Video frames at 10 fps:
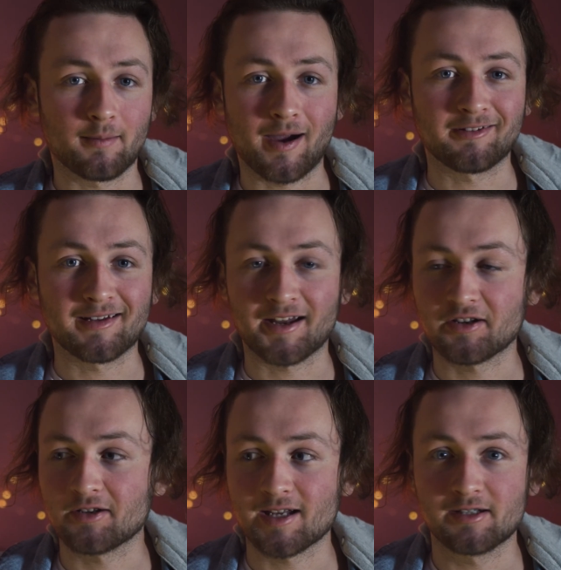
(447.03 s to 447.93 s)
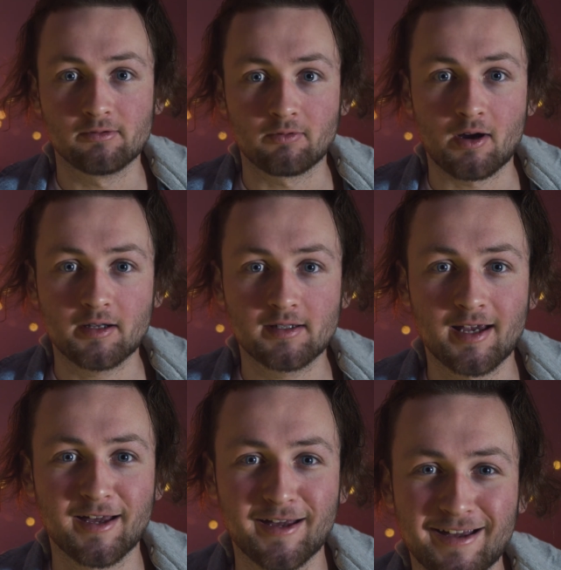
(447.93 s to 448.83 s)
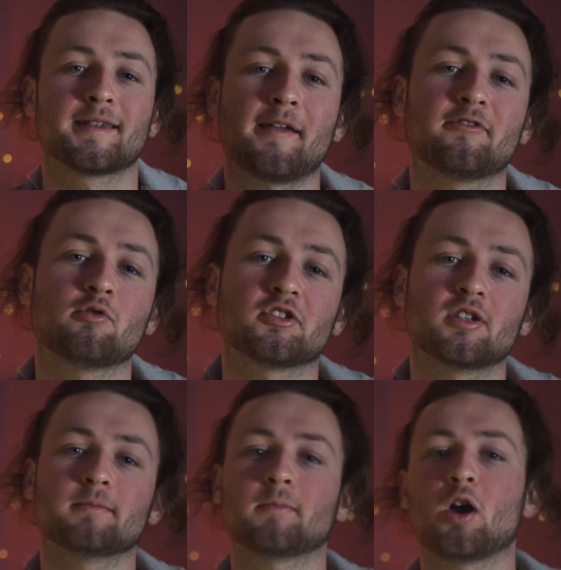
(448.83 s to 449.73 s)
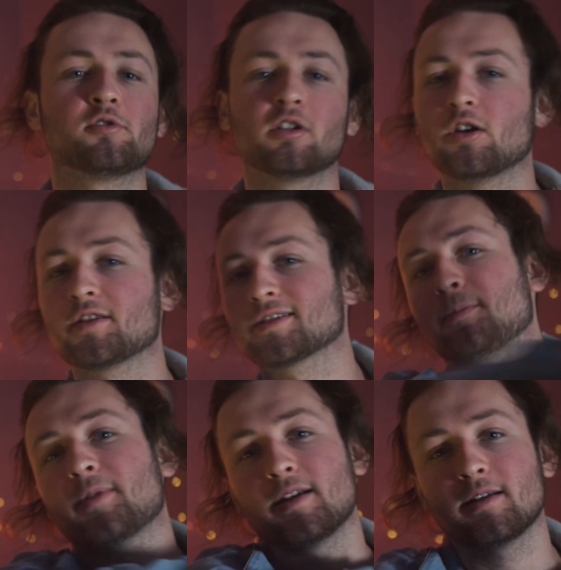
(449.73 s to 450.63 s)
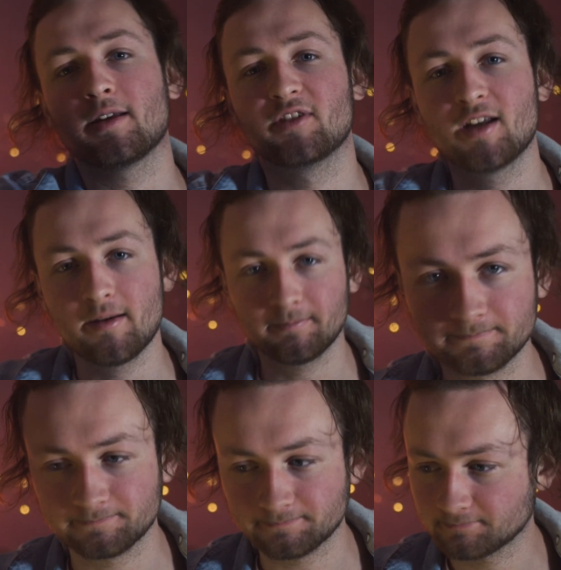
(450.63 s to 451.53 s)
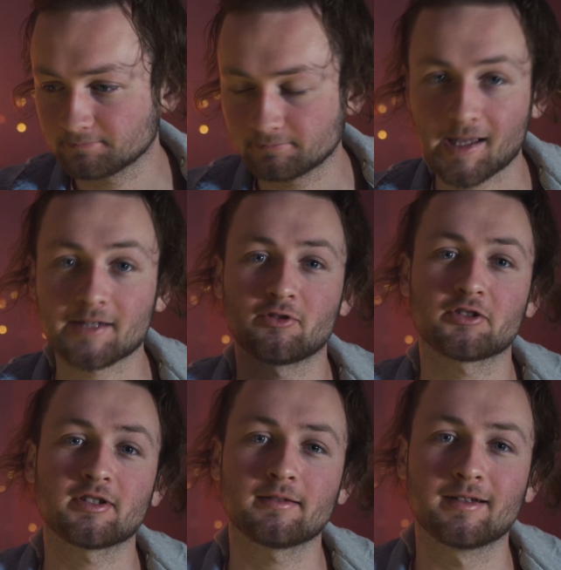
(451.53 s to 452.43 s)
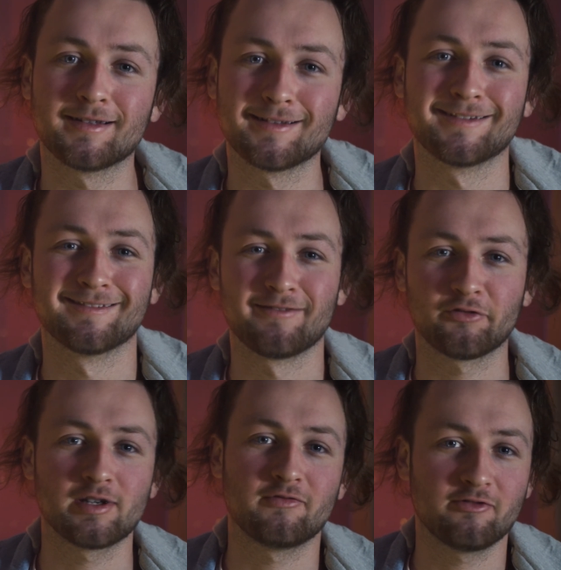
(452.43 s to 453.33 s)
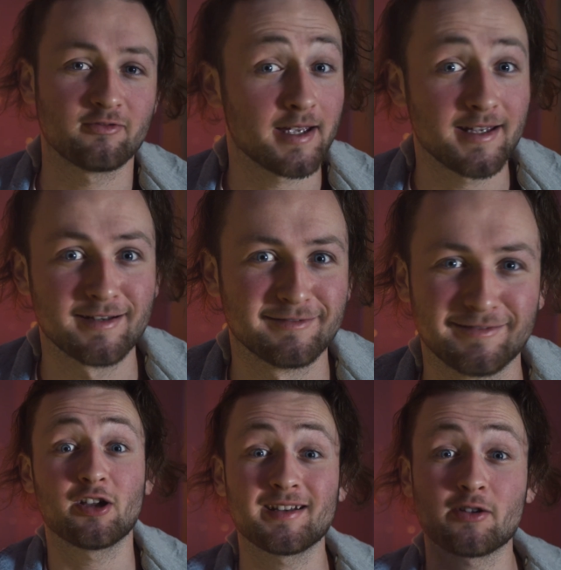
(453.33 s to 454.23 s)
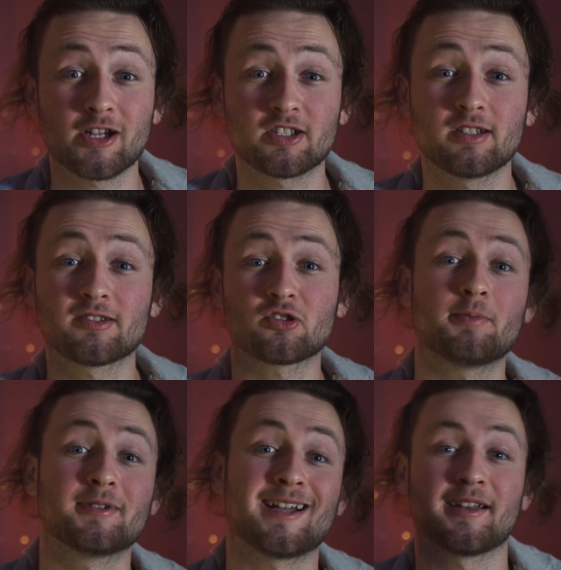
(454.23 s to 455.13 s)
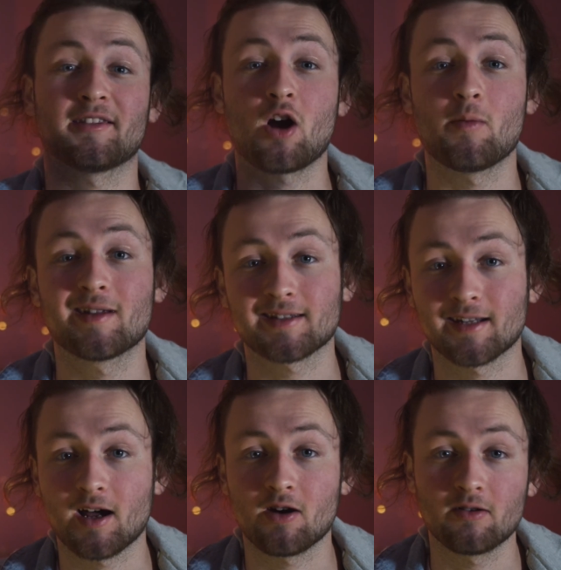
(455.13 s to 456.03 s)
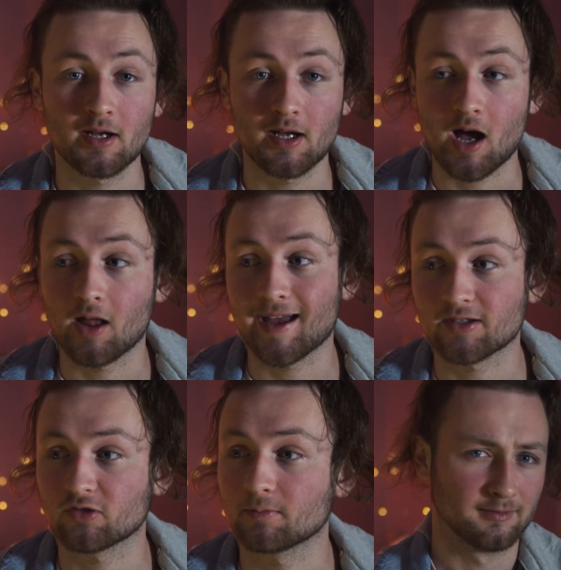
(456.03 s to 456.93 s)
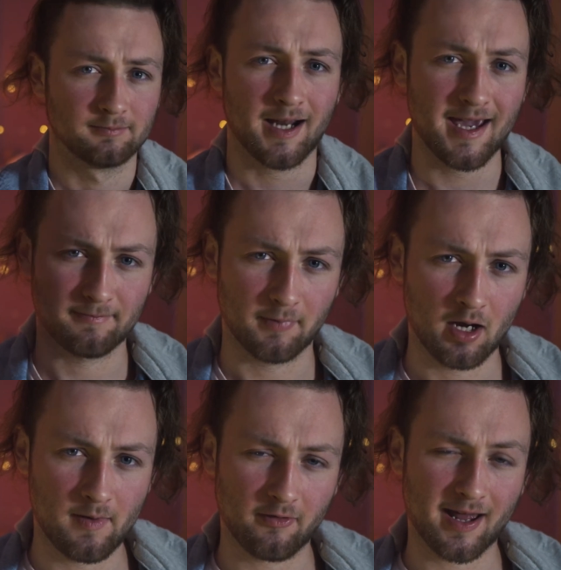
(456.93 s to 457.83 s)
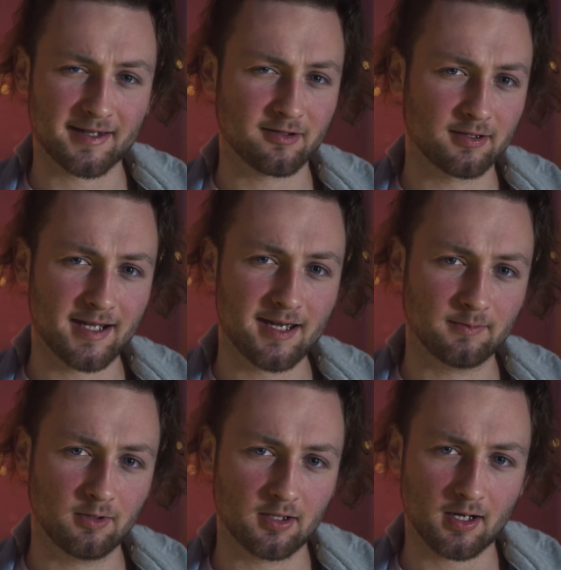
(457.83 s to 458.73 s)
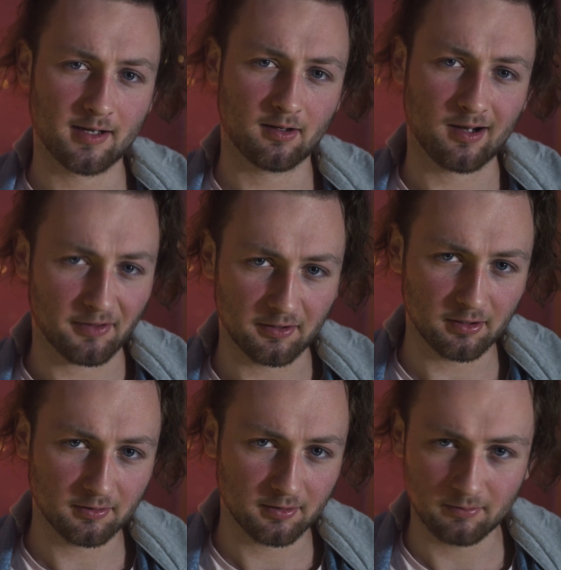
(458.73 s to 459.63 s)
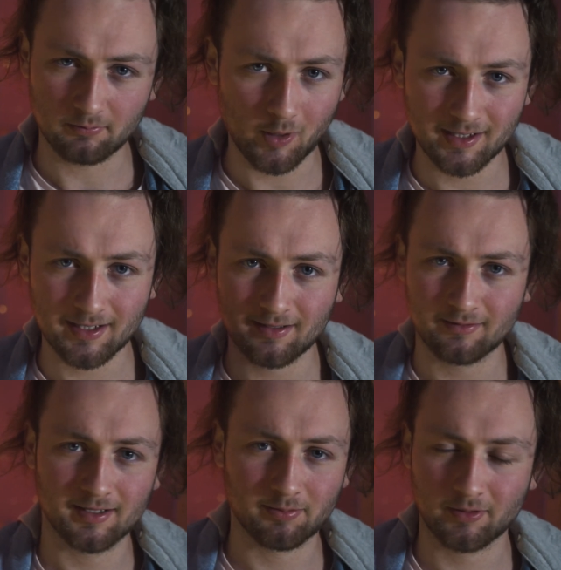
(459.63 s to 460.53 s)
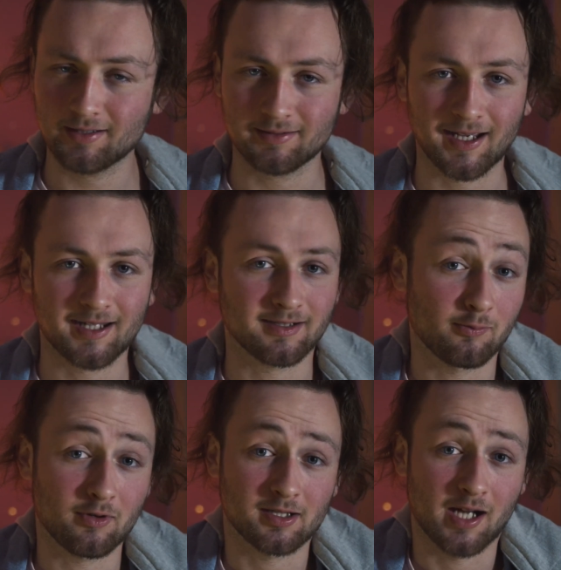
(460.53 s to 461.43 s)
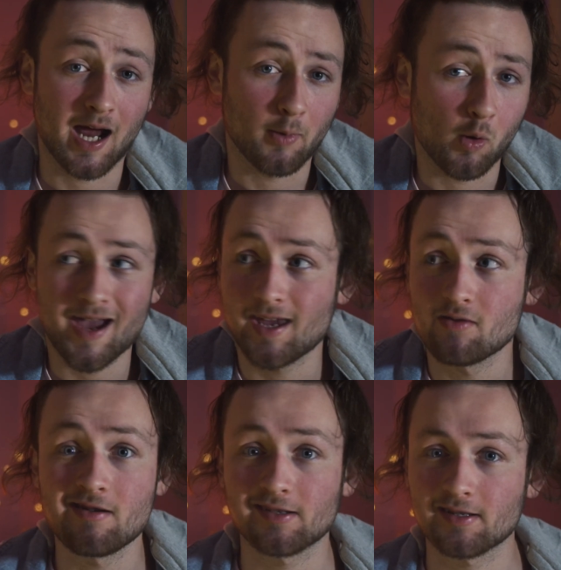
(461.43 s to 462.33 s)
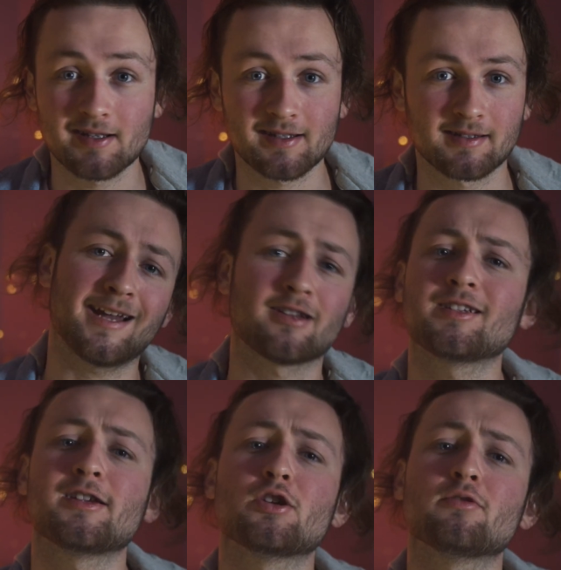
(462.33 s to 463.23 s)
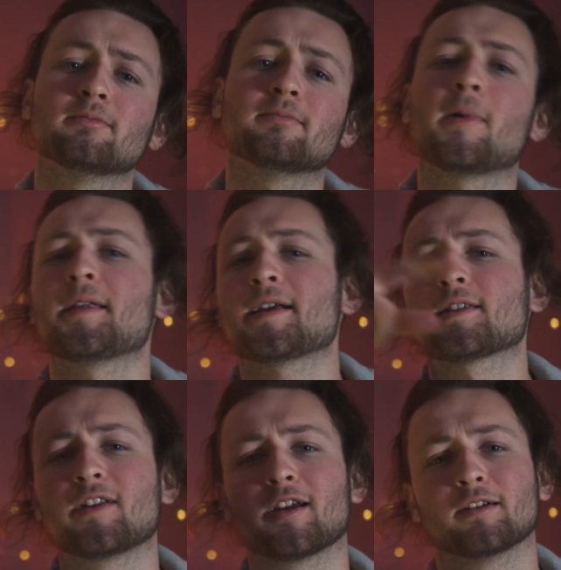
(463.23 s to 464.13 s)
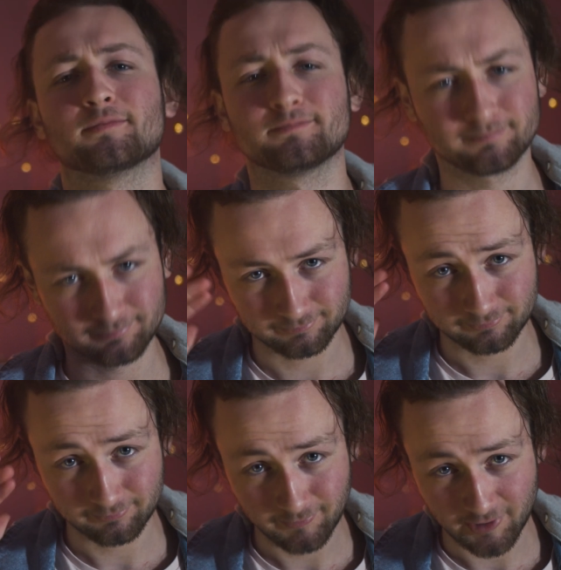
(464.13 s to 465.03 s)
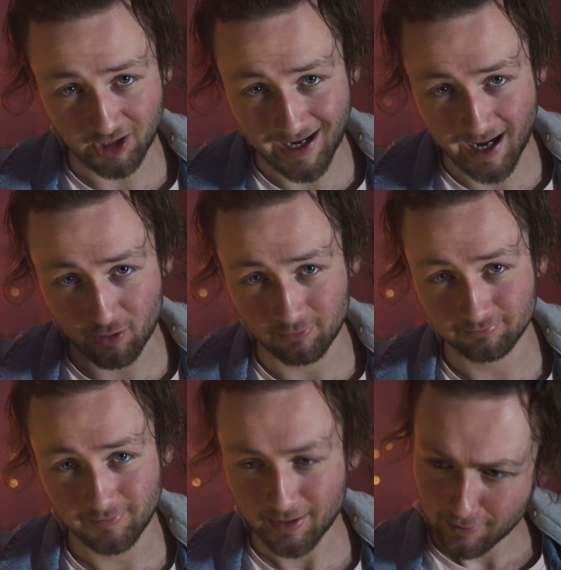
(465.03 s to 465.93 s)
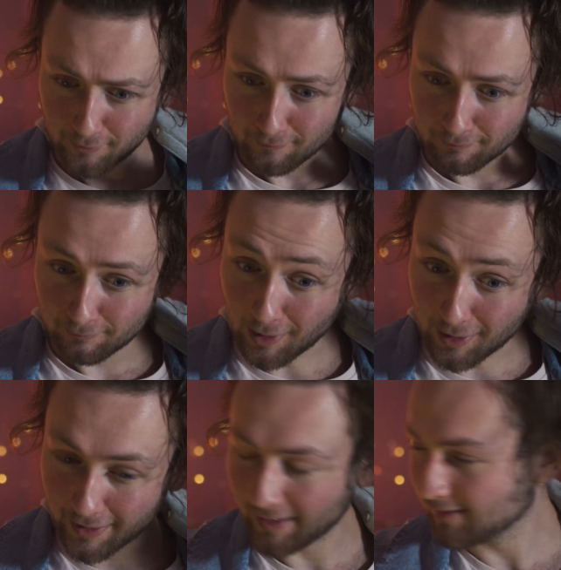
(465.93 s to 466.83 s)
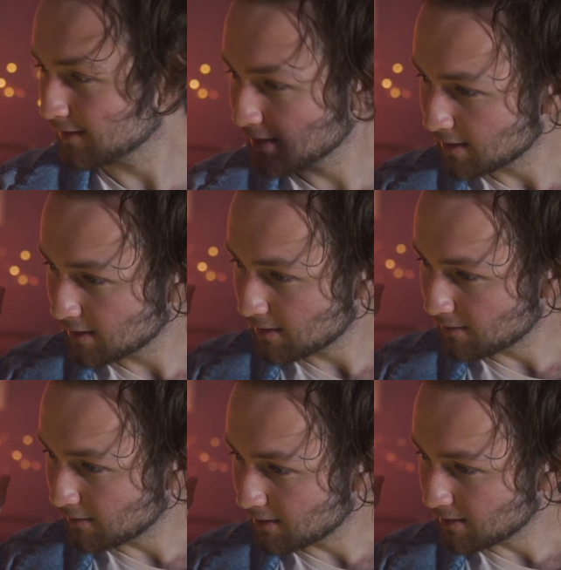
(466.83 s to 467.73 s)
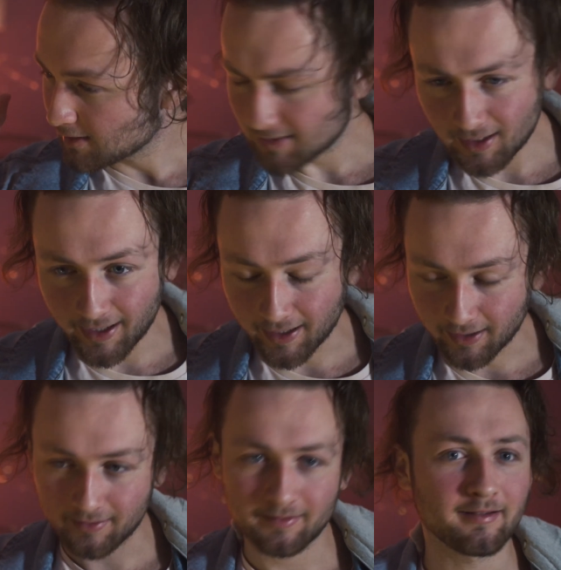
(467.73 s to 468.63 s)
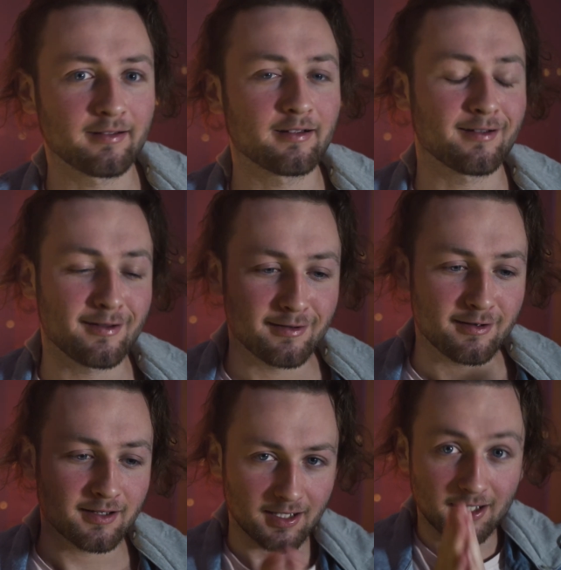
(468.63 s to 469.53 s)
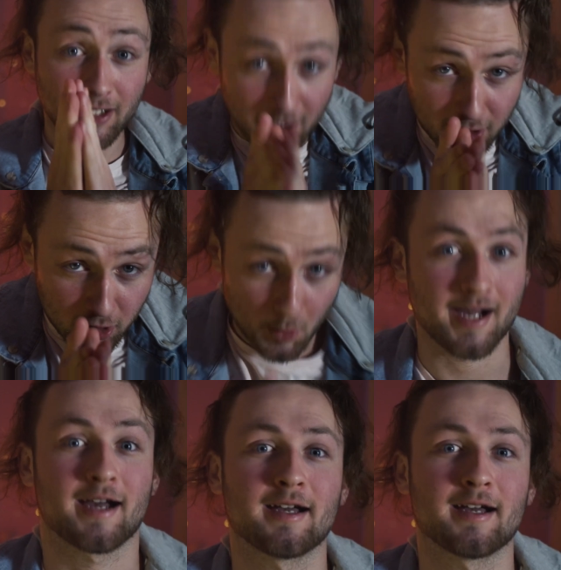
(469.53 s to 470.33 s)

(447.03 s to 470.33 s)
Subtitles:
Apparently I don't know how to do words. So thanks for watching. Hope you learned something. If you didn't, thanks for watching. Free view for me. If you got any questions, drop them down in the comments and I'll answer them. But hey, hope everyone has a good day, good night, good afternoon, good winter, good spring. I don't know what time or where you're watching this. And I'll see you in the next video. Ciao. Bye. See you later. Konnichiwa.